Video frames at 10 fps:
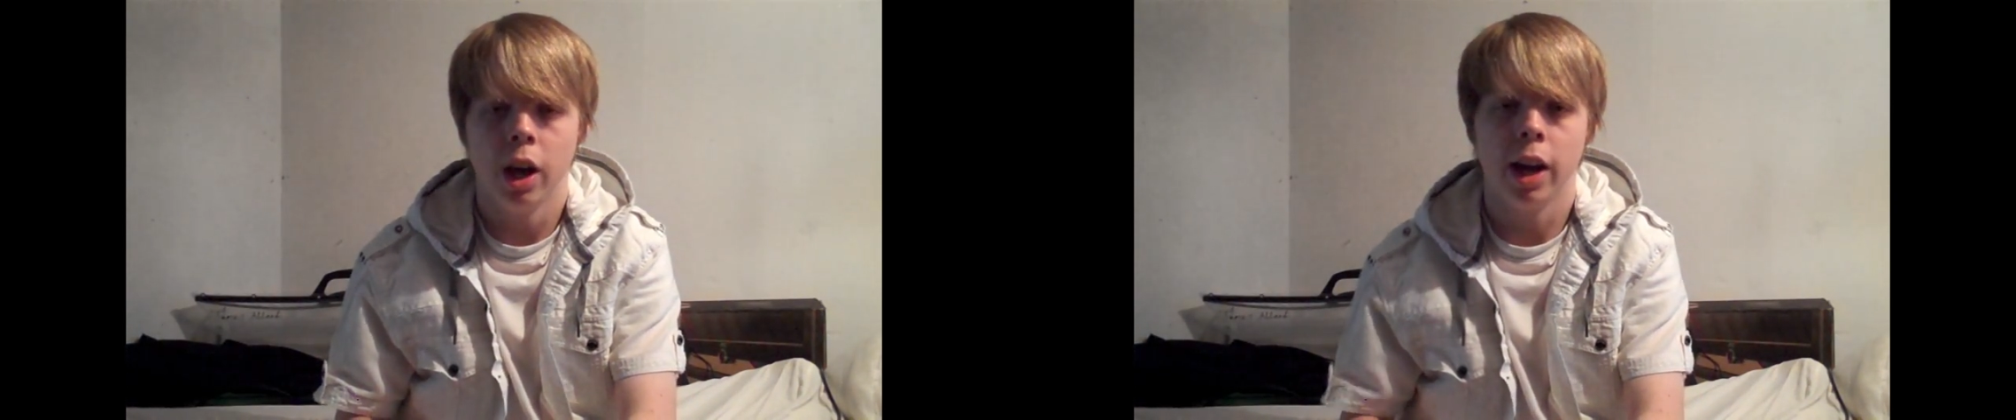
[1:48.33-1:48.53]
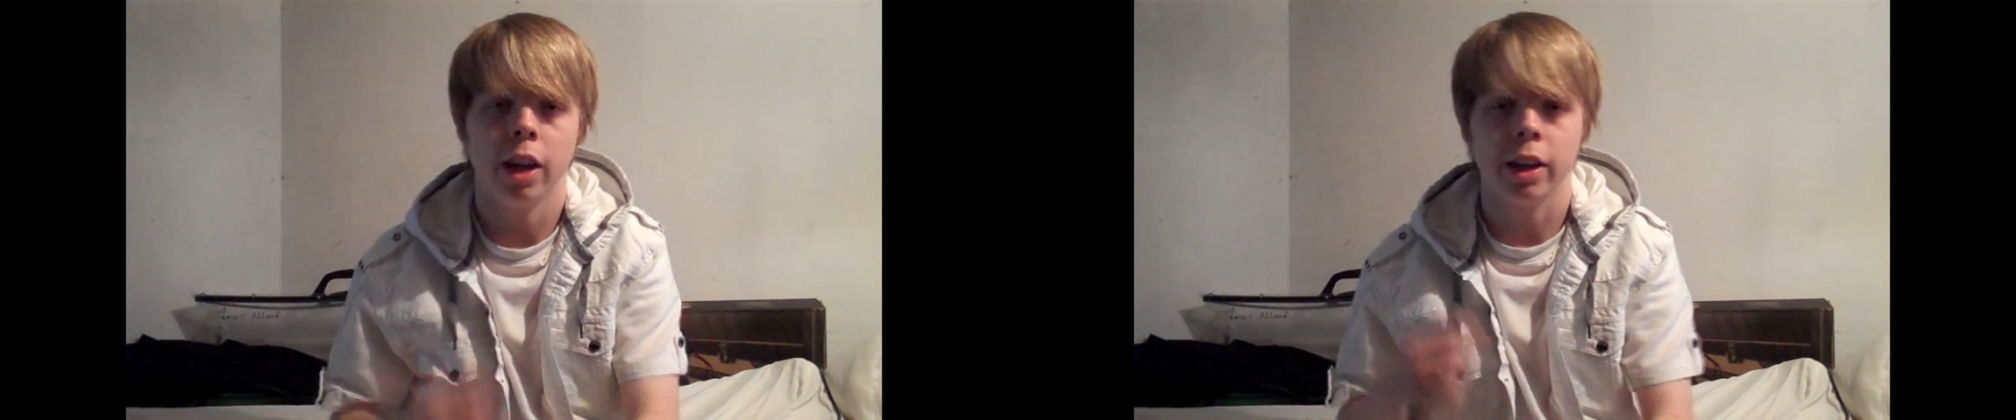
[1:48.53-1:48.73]

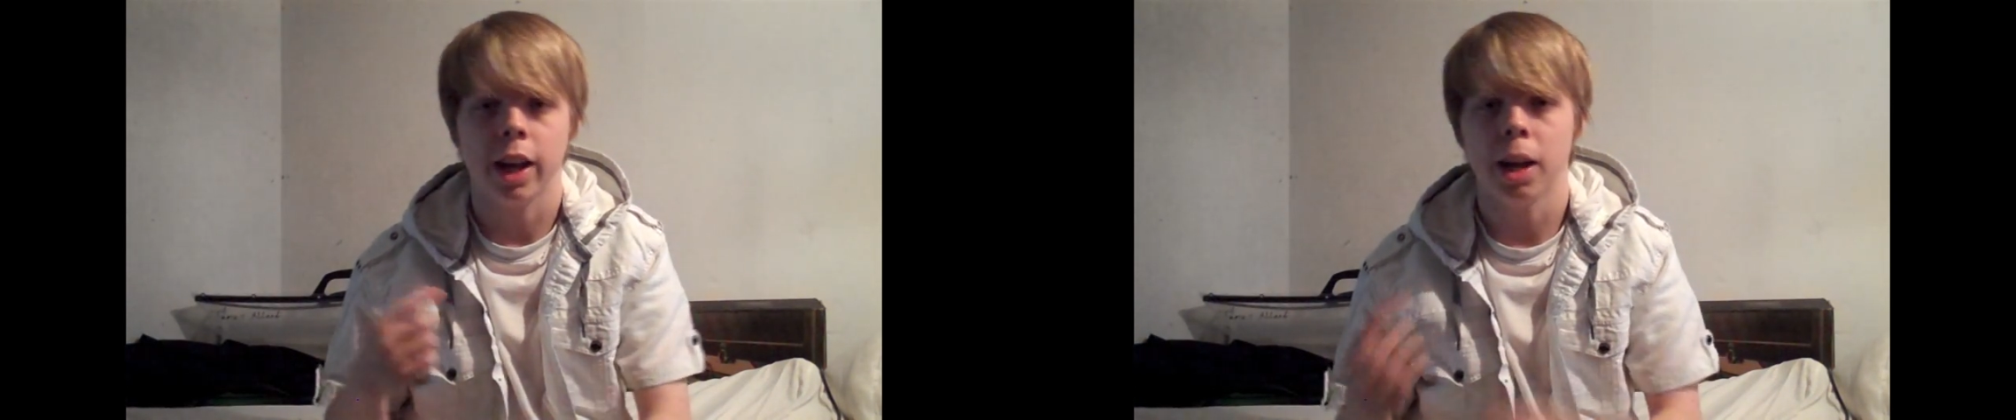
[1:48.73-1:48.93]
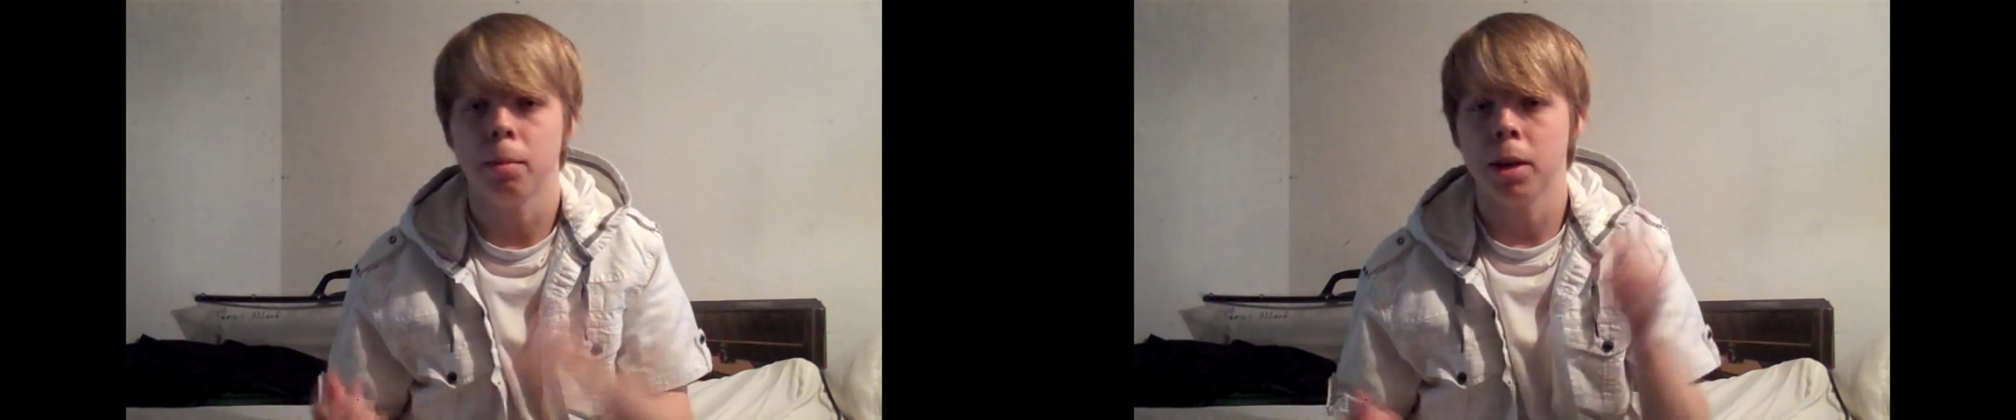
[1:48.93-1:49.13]
I like
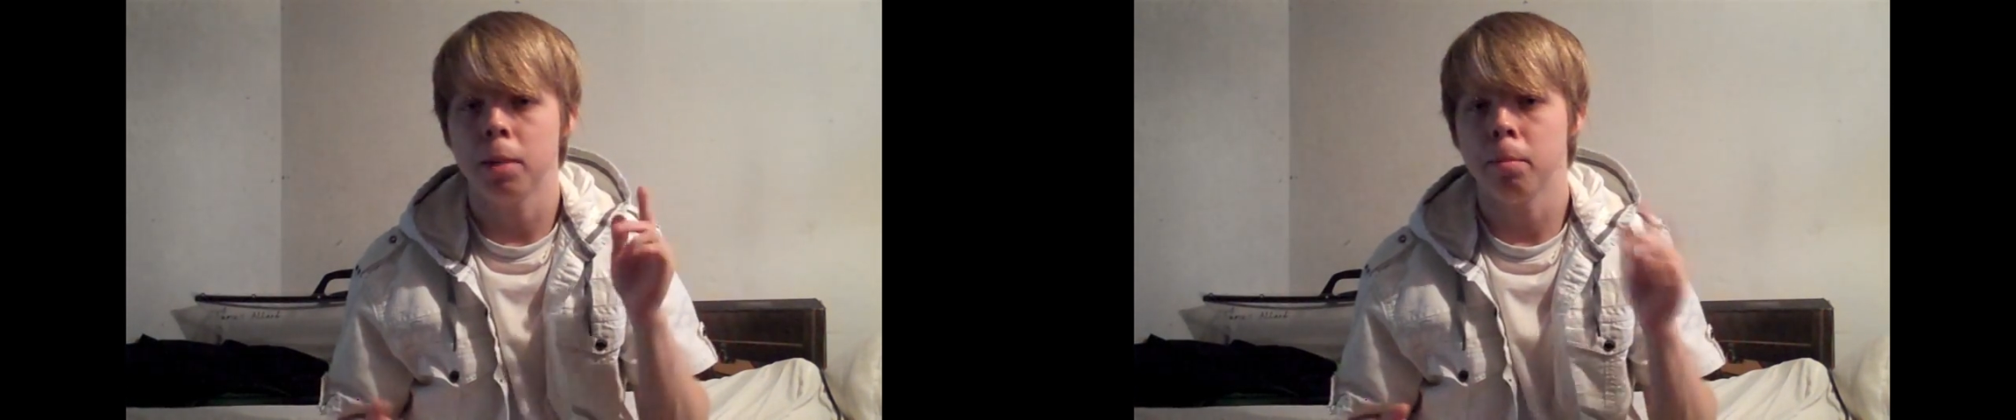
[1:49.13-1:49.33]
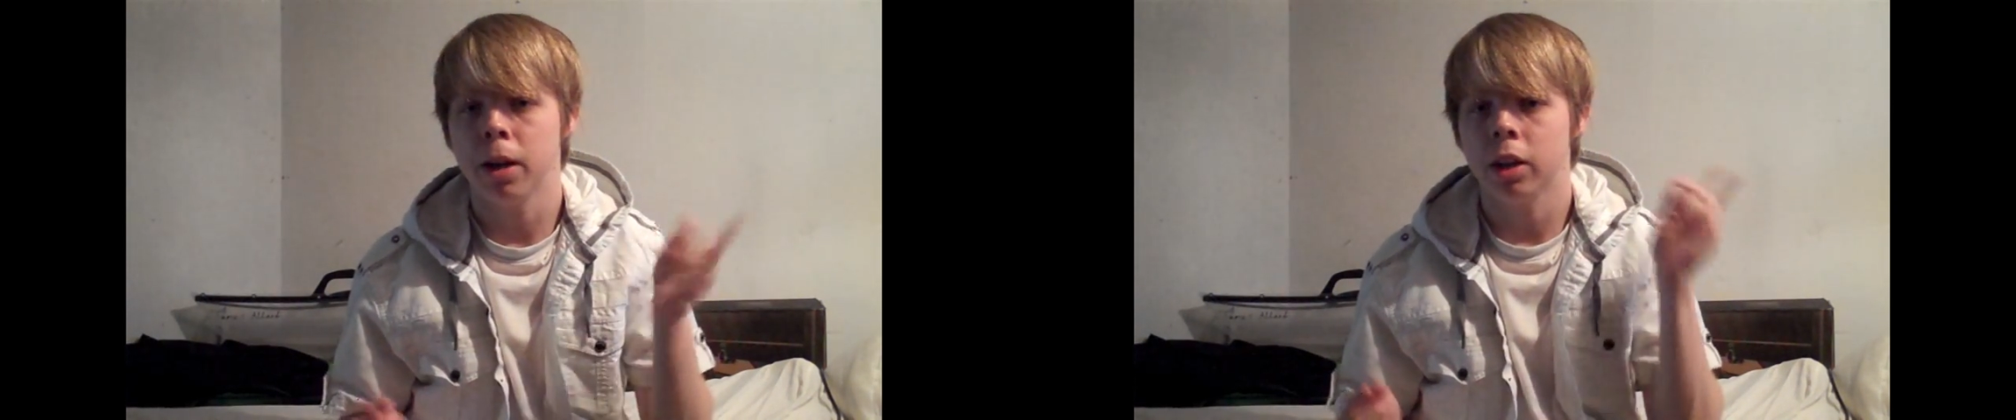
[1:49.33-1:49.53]
anime and
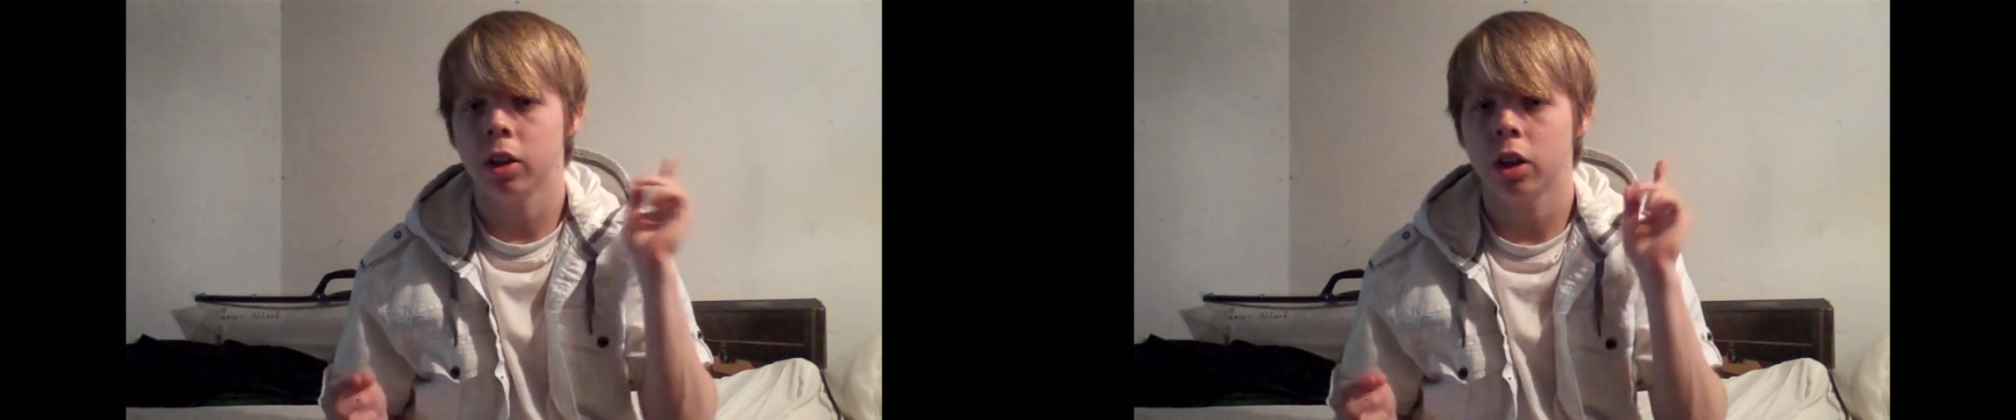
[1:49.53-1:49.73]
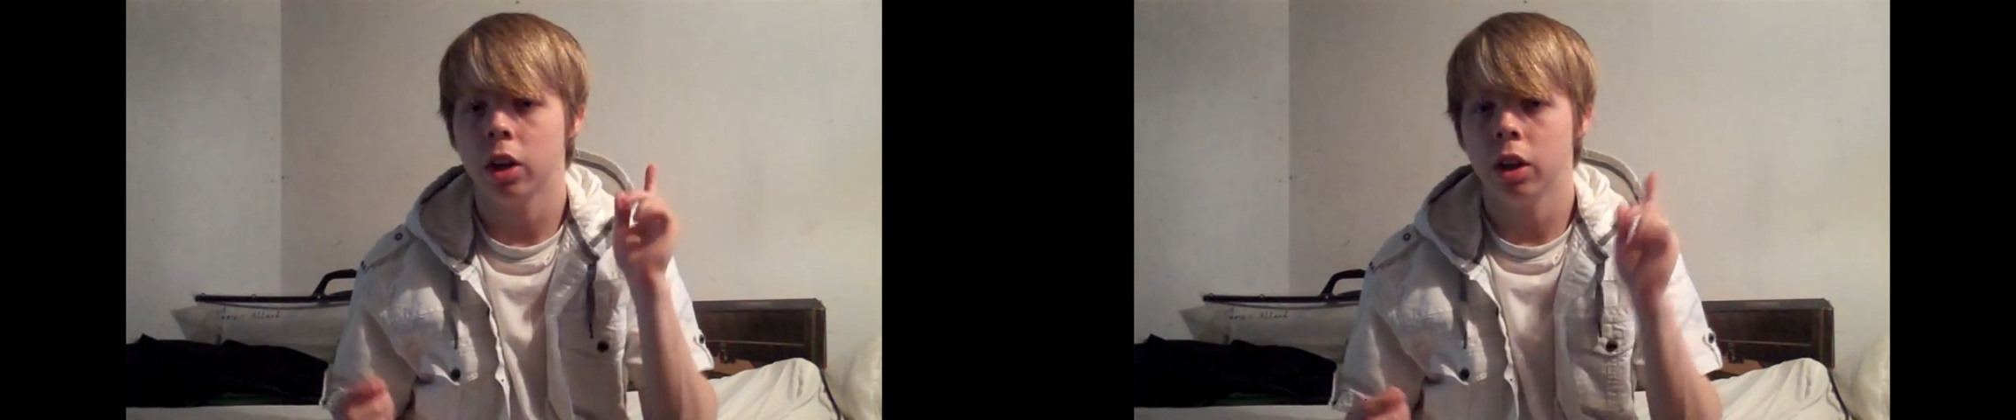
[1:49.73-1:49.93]

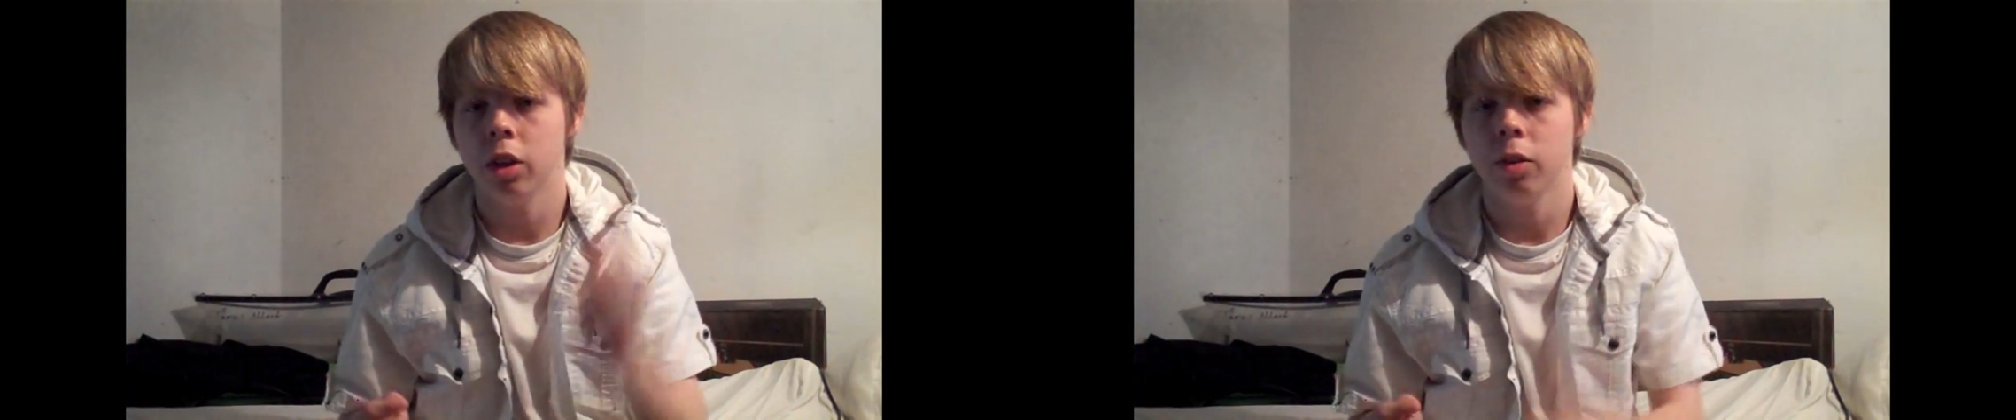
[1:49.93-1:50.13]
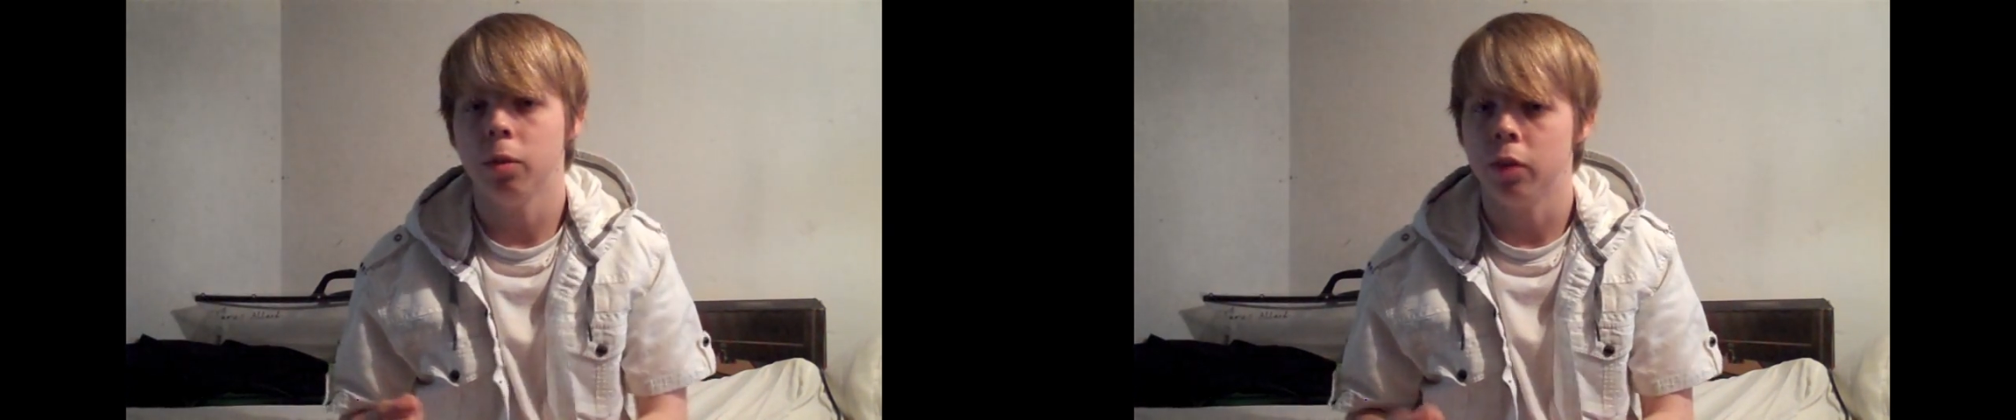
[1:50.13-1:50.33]
manga,